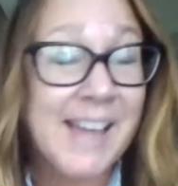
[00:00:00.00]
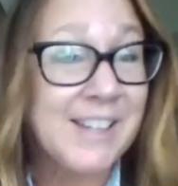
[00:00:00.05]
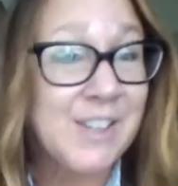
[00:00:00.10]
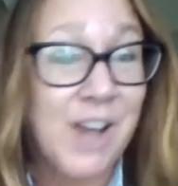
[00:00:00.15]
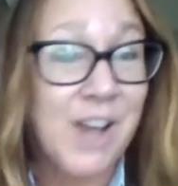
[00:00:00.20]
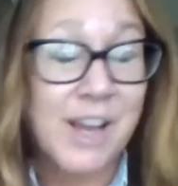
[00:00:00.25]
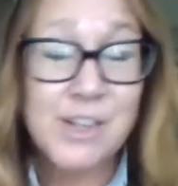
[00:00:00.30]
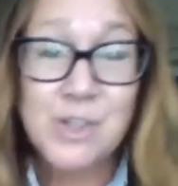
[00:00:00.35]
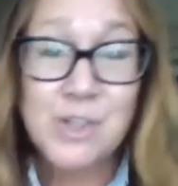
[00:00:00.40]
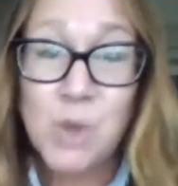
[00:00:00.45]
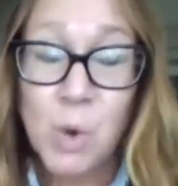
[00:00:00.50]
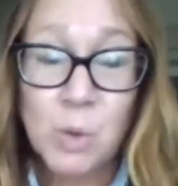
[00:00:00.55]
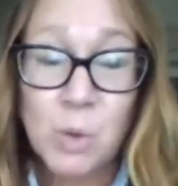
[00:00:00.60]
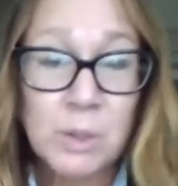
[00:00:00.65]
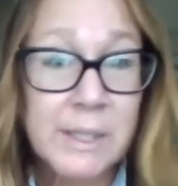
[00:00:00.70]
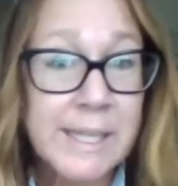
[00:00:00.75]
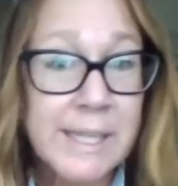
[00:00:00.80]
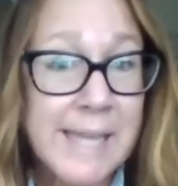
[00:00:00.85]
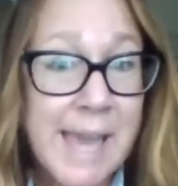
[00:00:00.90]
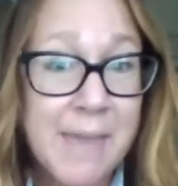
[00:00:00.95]
I I
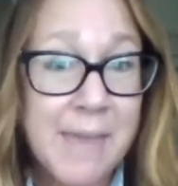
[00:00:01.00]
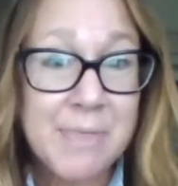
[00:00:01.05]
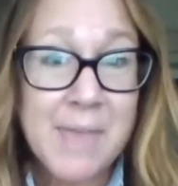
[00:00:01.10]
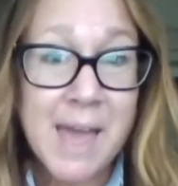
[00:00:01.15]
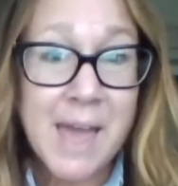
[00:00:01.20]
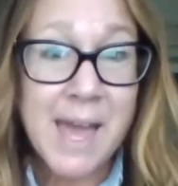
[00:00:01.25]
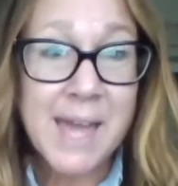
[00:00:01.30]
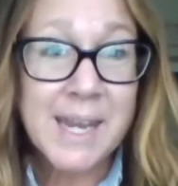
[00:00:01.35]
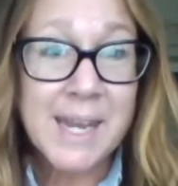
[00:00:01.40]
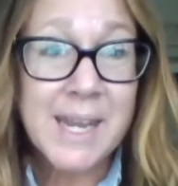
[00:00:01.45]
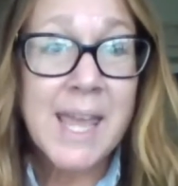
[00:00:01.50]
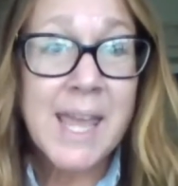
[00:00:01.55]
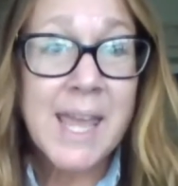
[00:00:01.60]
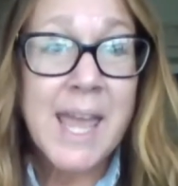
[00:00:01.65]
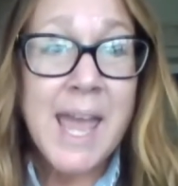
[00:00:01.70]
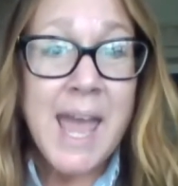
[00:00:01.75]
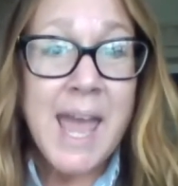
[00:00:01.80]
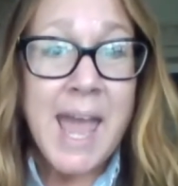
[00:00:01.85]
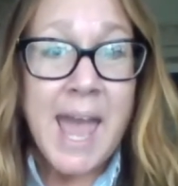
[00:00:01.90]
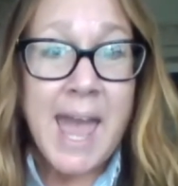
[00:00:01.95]
totally get that,
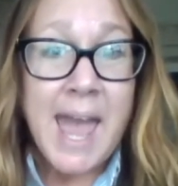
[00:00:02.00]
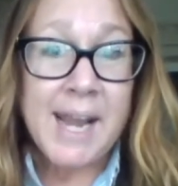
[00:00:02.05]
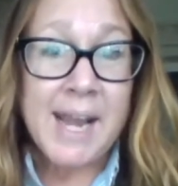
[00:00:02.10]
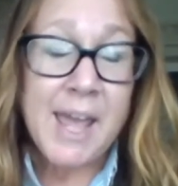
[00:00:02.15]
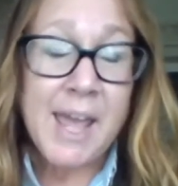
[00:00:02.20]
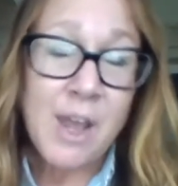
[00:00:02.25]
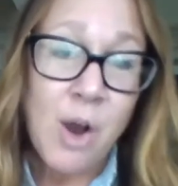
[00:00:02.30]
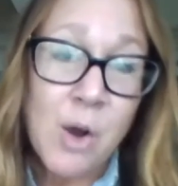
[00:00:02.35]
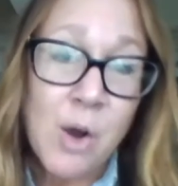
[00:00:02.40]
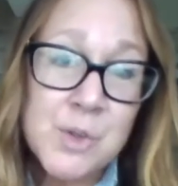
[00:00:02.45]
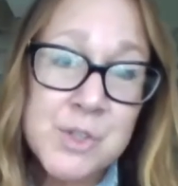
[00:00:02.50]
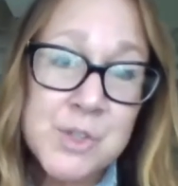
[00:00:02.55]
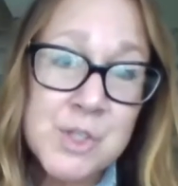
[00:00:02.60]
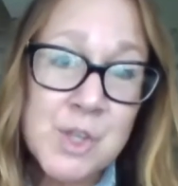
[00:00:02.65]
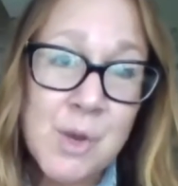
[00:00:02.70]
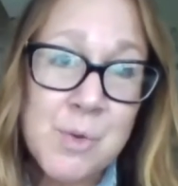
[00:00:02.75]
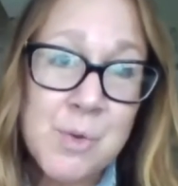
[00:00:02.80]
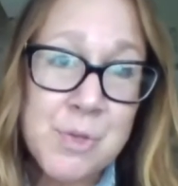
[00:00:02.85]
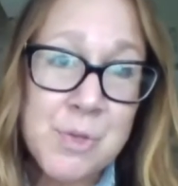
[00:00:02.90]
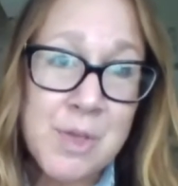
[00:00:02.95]
and I
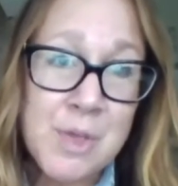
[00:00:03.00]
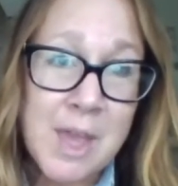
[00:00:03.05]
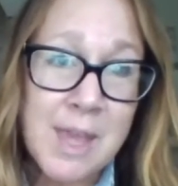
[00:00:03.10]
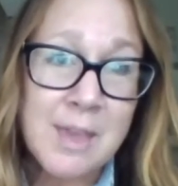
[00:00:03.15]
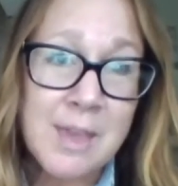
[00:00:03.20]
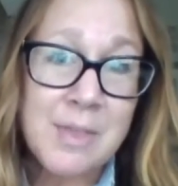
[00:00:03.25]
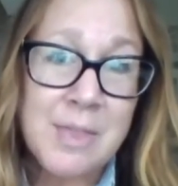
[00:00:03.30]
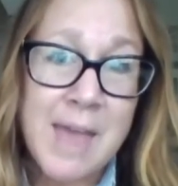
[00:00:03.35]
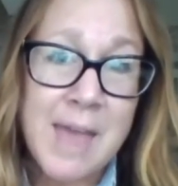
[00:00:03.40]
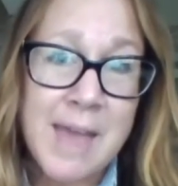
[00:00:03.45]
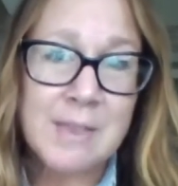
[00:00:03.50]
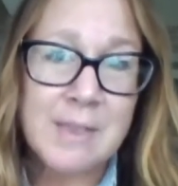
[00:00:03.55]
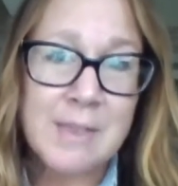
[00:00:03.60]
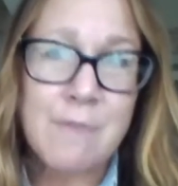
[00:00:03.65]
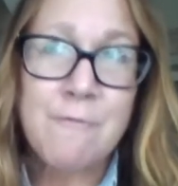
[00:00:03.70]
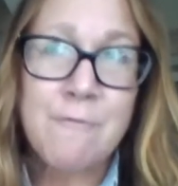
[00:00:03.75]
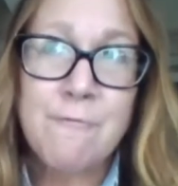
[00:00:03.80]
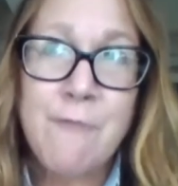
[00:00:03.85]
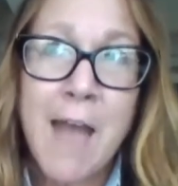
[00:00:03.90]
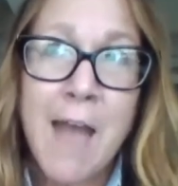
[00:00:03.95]
also think that
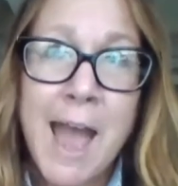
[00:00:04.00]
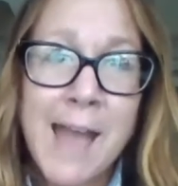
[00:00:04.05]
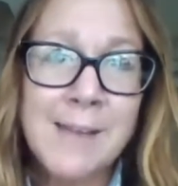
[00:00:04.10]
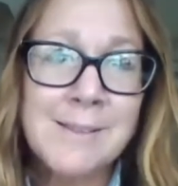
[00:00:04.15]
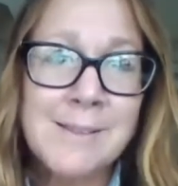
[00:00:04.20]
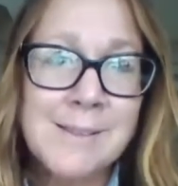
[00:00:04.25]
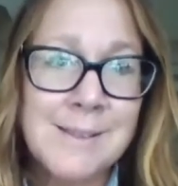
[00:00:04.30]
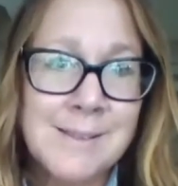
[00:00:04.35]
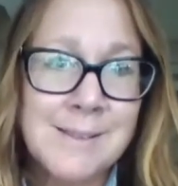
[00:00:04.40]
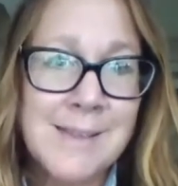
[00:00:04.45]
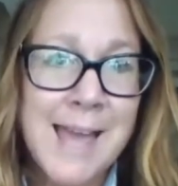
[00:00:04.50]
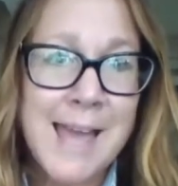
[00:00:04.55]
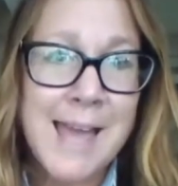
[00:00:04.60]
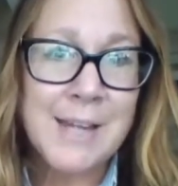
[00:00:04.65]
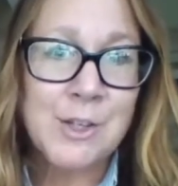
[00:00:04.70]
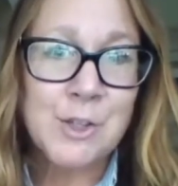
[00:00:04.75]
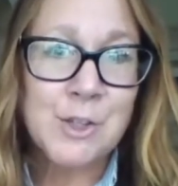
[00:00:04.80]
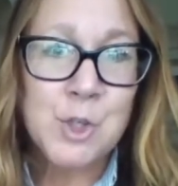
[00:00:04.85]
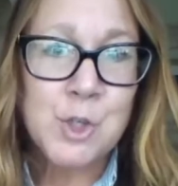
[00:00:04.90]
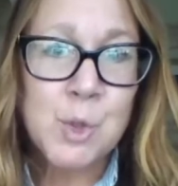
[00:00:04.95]
the fact
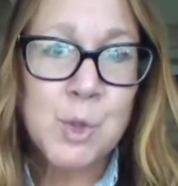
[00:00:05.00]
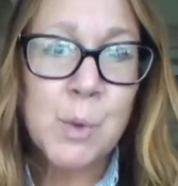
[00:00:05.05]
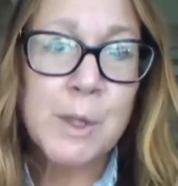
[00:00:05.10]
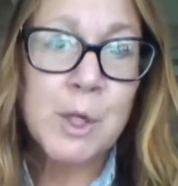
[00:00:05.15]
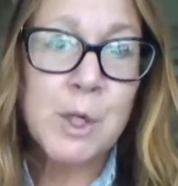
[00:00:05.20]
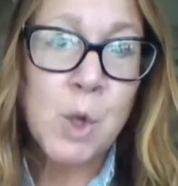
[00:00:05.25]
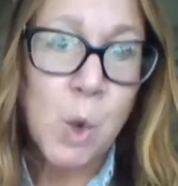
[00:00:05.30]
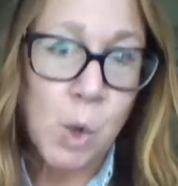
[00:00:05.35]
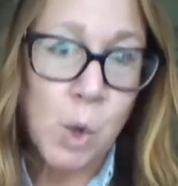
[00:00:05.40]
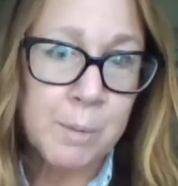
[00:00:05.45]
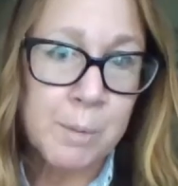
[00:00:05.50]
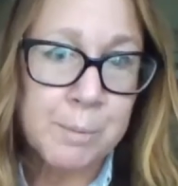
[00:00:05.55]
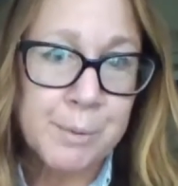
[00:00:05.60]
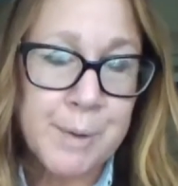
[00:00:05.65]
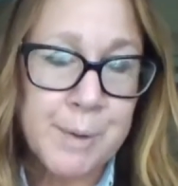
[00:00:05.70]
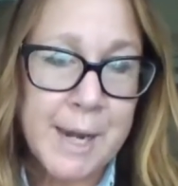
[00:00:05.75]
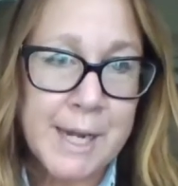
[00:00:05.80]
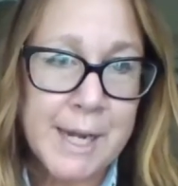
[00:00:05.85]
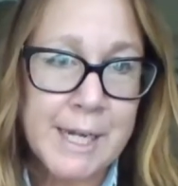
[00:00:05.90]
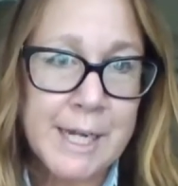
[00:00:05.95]
that you
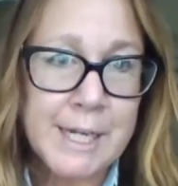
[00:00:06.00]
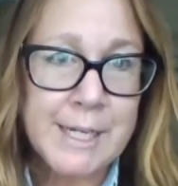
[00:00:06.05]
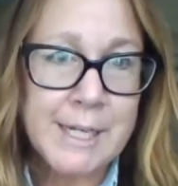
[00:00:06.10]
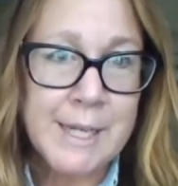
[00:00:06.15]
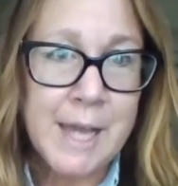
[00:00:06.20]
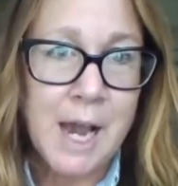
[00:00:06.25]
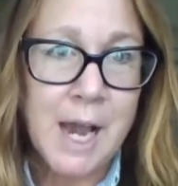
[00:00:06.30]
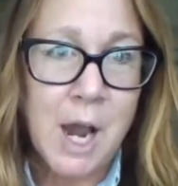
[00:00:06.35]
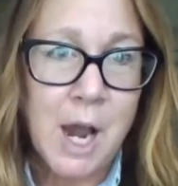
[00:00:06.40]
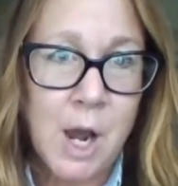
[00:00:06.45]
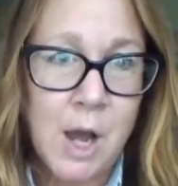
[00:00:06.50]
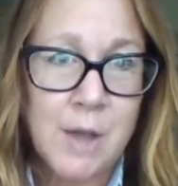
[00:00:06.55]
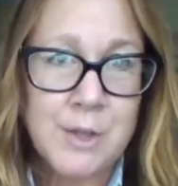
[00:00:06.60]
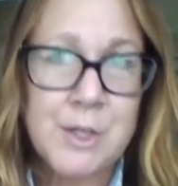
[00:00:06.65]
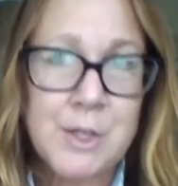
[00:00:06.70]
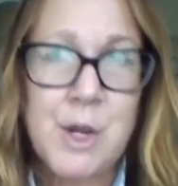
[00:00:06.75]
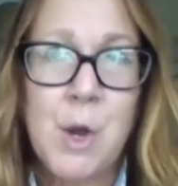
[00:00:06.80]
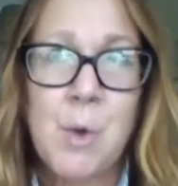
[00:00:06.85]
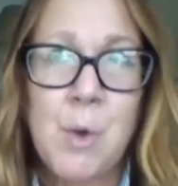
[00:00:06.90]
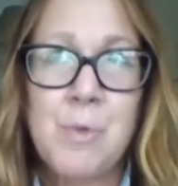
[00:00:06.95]
incorporated, uh,
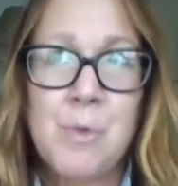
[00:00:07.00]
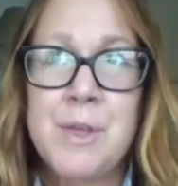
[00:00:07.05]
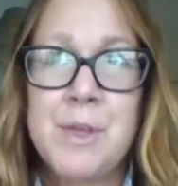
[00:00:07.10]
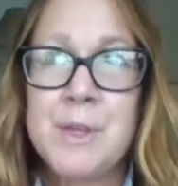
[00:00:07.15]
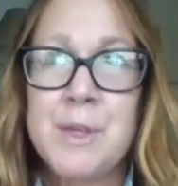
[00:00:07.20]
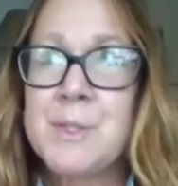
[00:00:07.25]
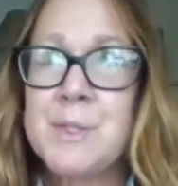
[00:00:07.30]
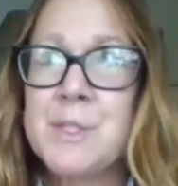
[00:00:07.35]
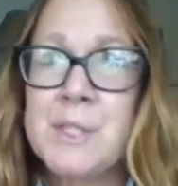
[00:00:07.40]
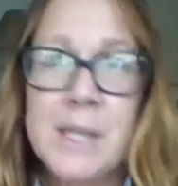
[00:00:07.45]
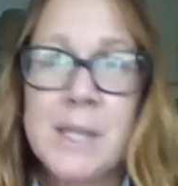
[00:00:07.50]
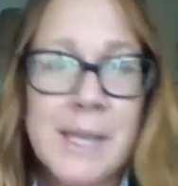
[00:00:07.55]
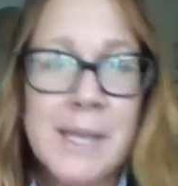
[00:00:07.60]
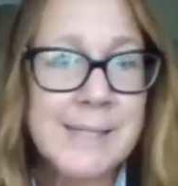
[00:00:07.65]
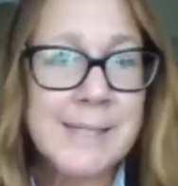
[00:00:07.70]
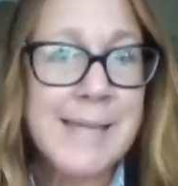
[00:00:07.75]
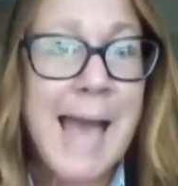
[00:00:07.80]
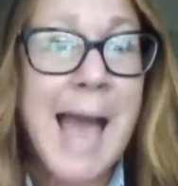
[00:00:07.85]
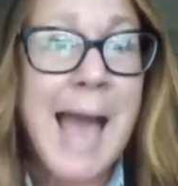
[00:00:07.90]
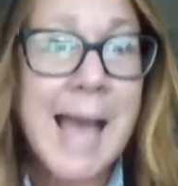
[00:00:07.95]
you know, this
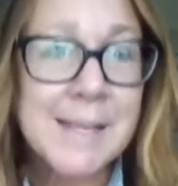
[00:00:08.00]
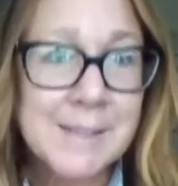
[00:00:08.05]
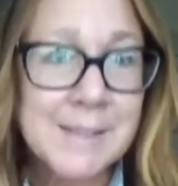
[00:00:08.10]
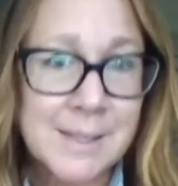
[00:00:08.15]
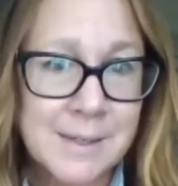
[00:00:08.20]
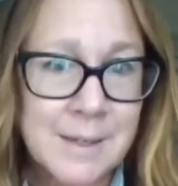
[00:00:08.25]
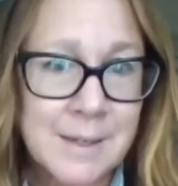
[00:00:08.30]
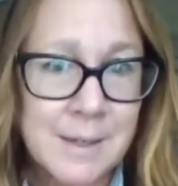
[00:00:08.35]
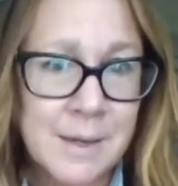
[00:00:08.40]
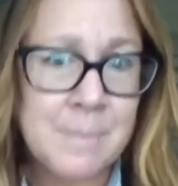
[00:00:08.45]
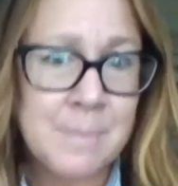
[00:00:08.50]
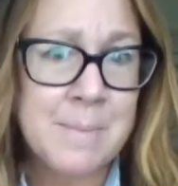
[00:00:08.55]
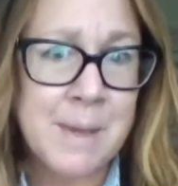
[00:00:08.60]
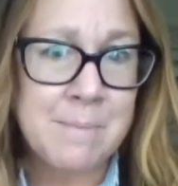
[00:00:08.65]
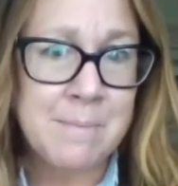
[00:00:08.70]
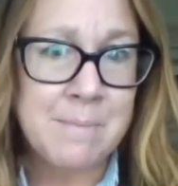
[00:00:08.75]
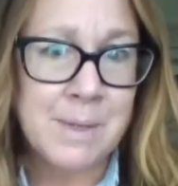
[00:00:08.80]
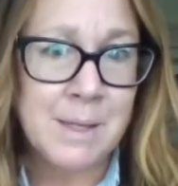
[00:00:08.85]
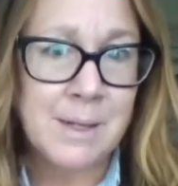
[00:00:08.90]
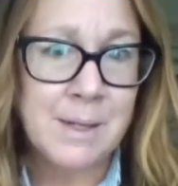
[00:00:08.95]
task
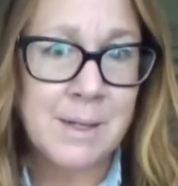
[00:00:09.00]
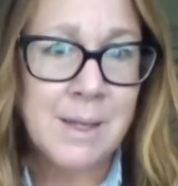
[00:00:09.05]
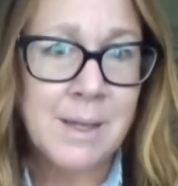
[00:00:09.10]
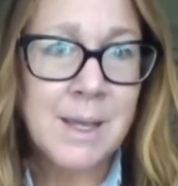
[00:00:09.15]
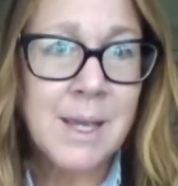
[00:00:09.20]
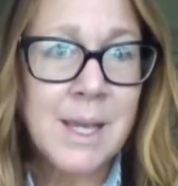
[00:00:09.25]
commitment